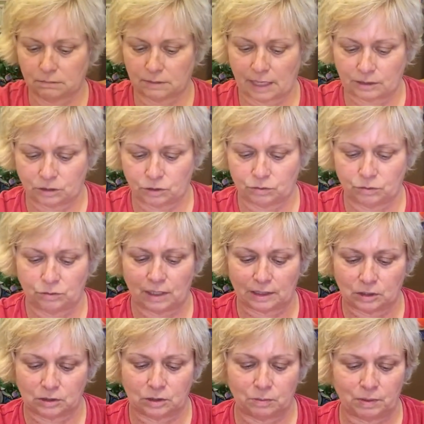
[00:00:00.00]
That's true,
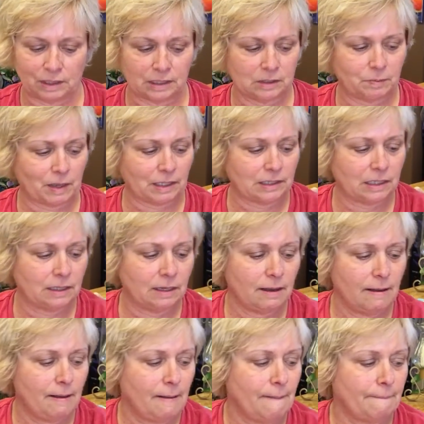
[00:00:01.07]
that's to be expected.
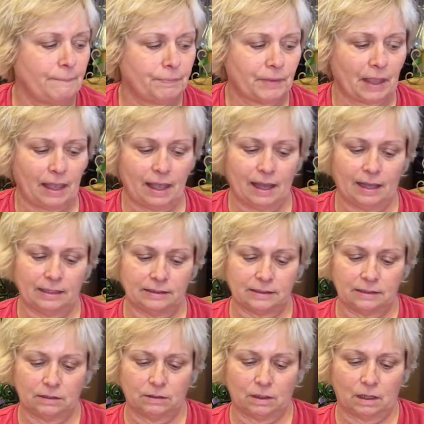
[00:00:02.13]
And
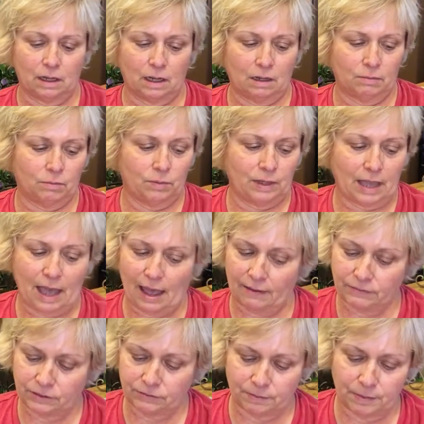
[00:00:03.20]
we
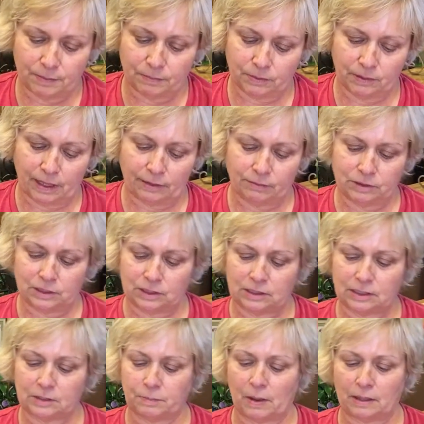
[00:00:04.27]
have to remember, like we
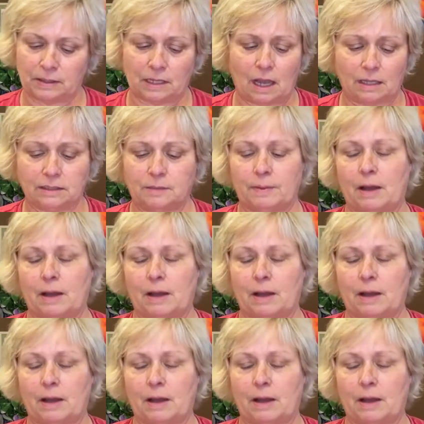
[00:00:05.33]
just talked